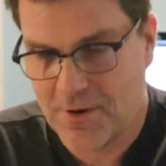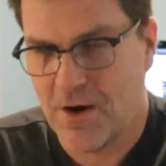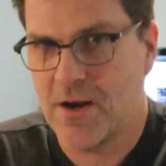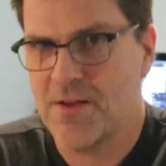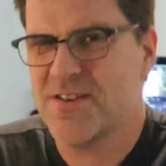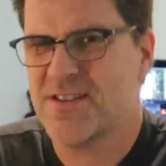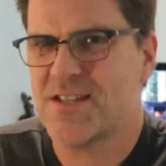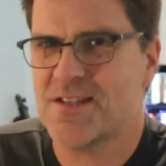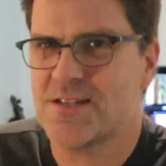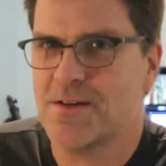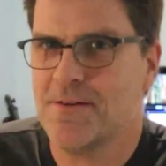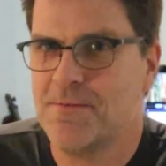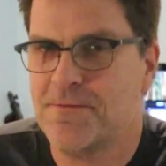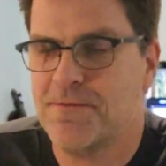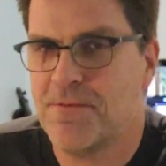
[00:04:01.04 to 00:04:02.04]
All right, this isn't
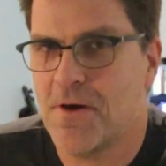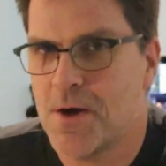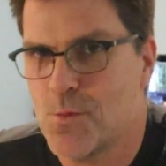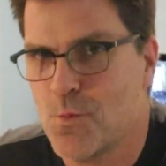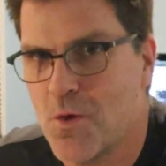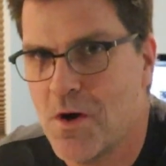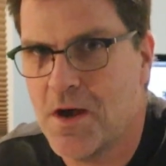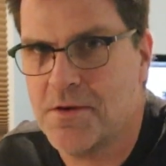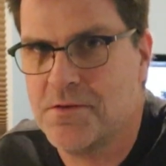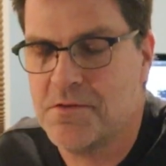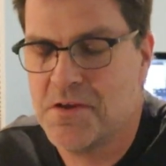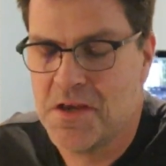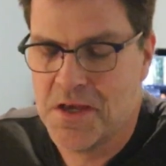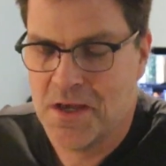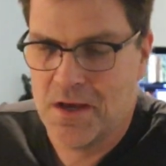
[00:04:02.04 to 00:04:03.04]
a fun one.